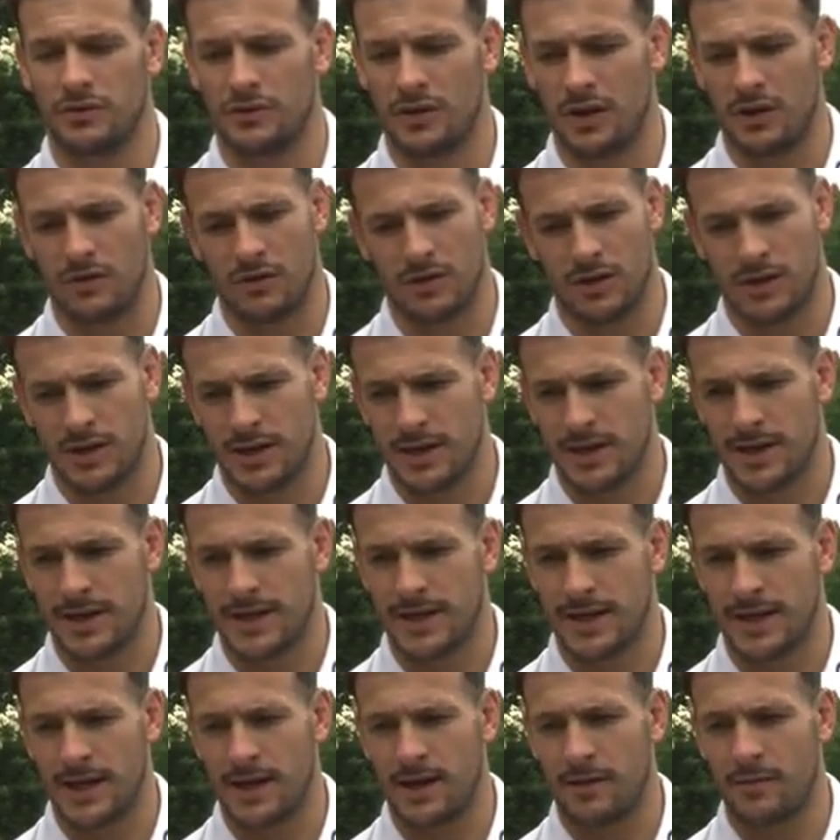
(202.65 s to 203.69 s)
So
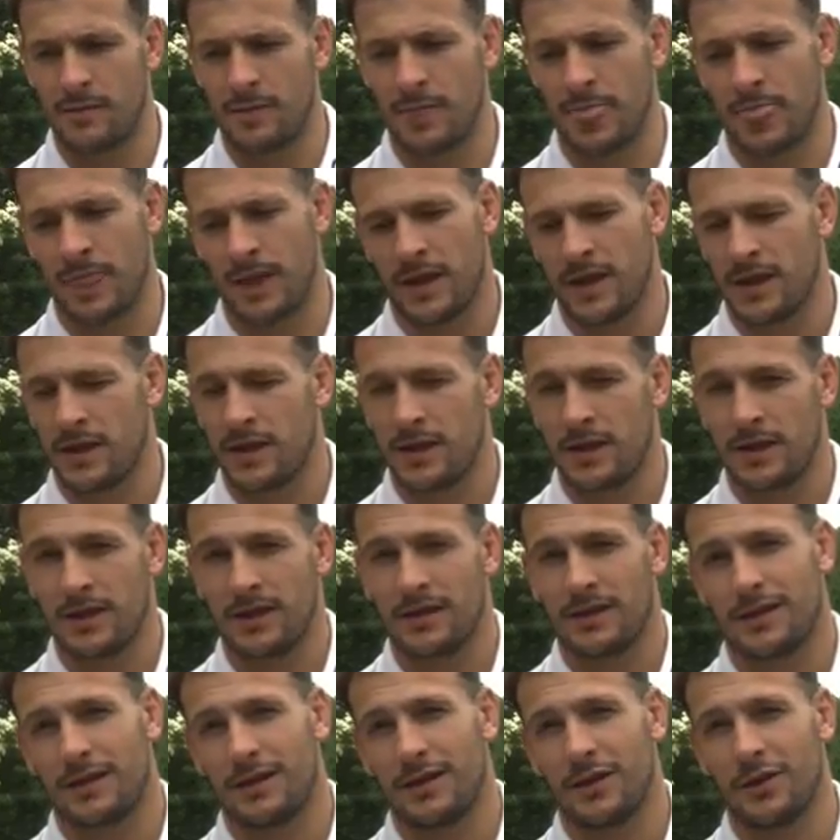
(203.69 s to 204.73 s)

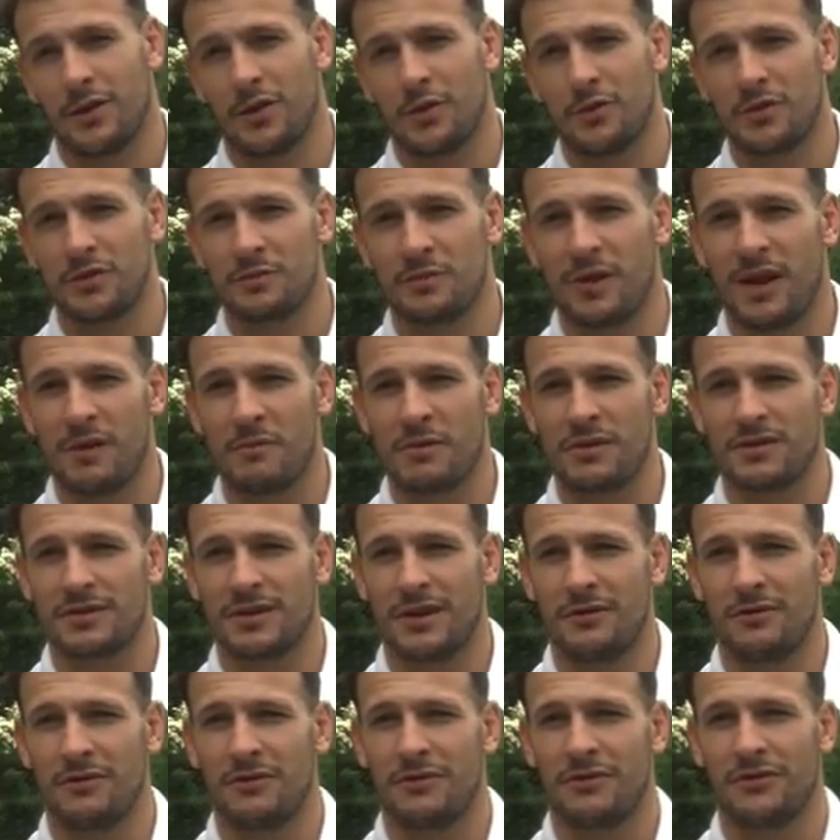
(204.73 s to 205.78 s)
I'll always back
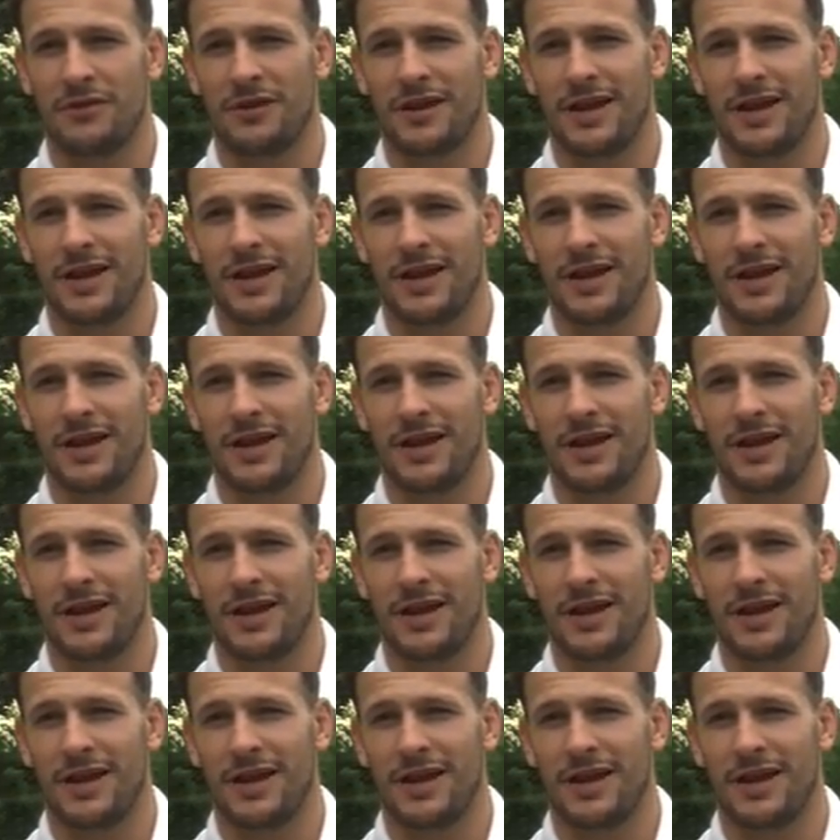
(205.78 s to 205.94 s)
myself,